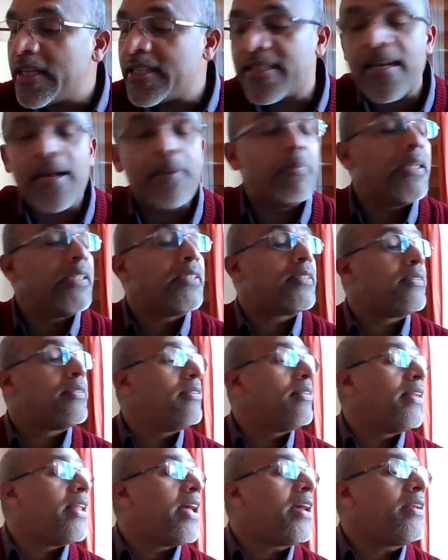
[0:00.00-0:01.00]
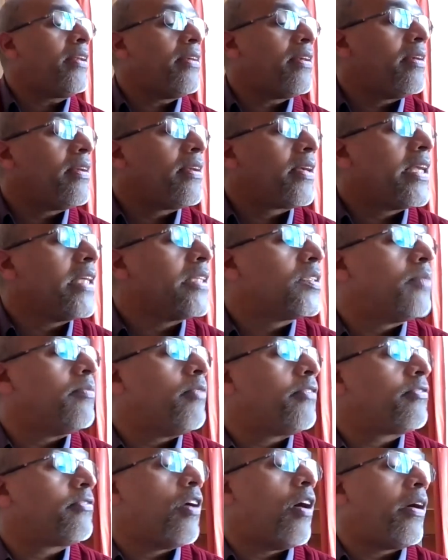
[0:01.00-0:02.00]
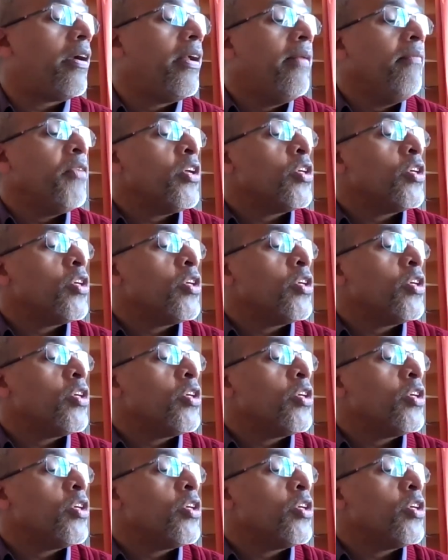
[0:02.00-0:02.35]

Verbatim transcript: establish that kingdom of God.